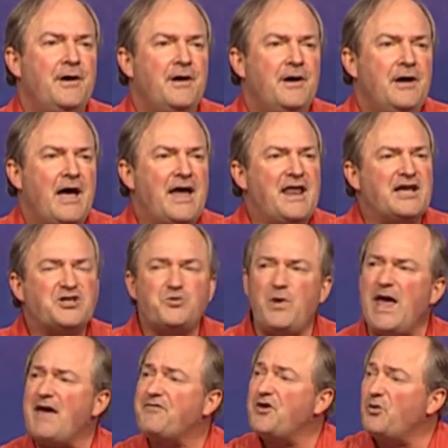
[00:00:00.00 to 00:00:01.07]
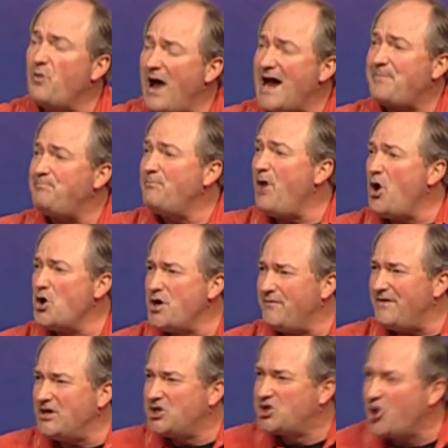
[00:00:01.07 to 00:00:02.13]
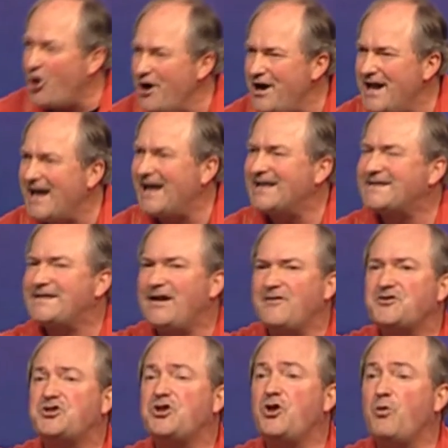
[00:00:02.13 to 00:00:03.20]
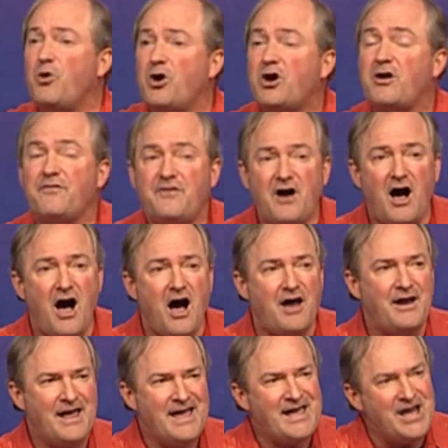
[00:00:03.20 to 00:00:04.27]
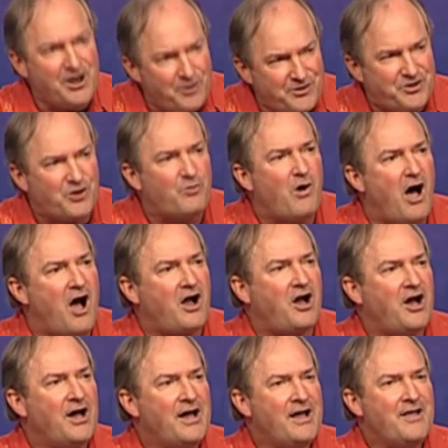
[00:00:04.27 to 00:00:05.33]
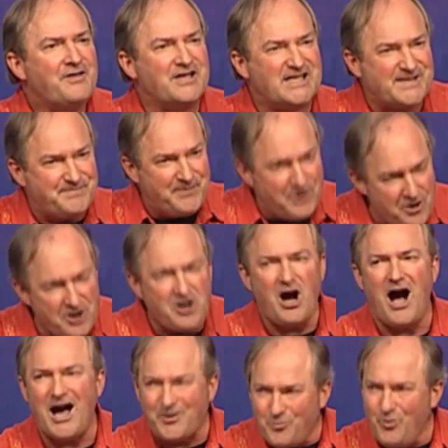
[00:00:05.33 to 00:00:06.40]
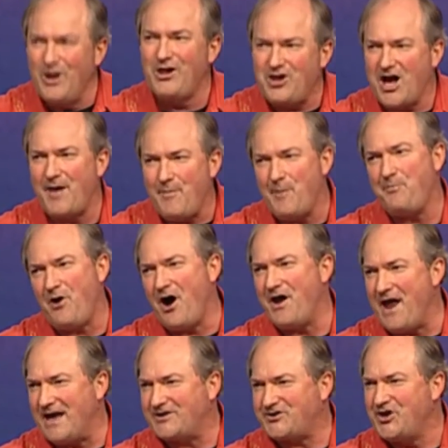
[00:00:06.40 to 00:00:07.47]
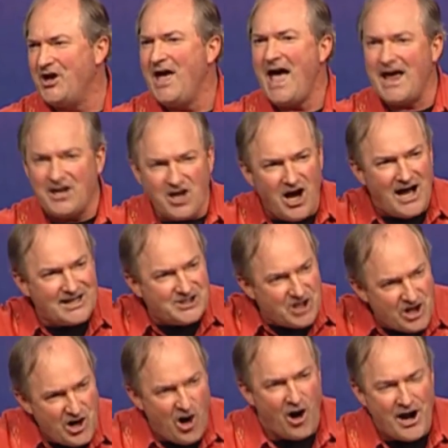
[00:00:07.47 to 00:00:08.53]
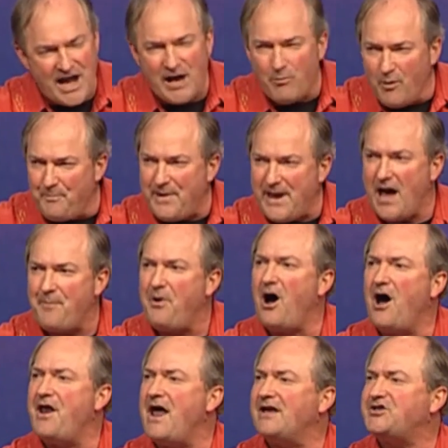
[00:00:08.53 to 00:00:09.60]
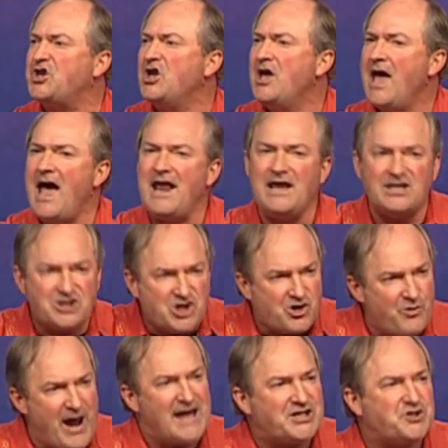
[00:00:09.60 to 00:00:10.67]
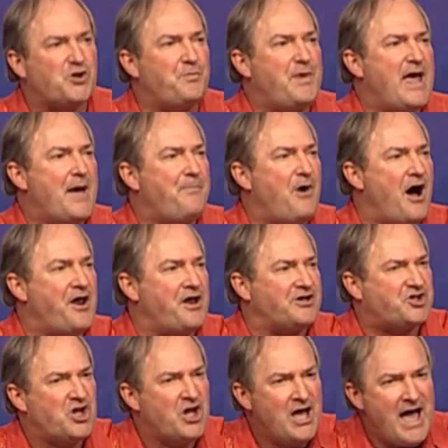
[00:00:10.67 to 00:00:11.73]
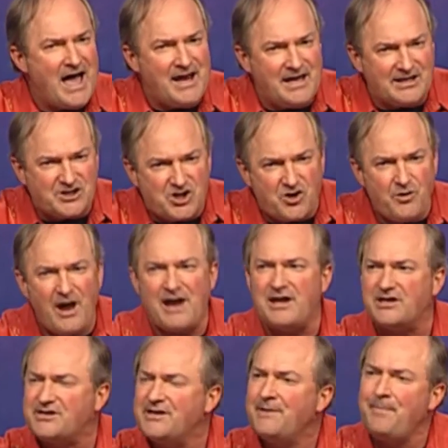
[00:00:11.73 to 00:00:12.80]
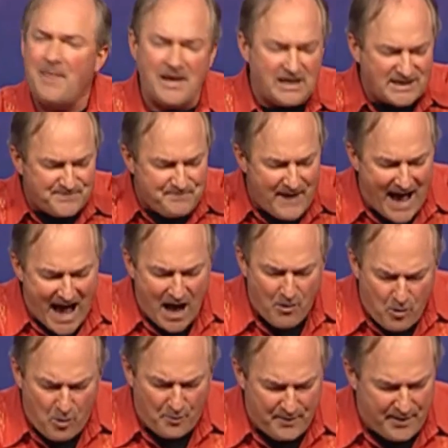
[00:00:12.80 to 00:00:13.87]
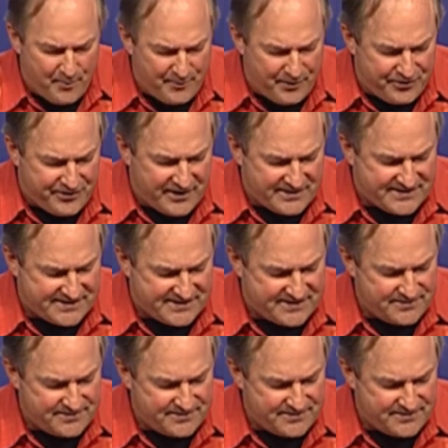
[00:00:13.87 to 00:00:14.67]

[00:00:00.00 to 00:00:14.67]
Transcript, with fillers: And as we have the right motive in joining ourselves to the work of God here at the rock, the Spirit of God will come upon us, and God's anointing will be upon us, and His grace will be upon us, and His, and His, and His power will be with us.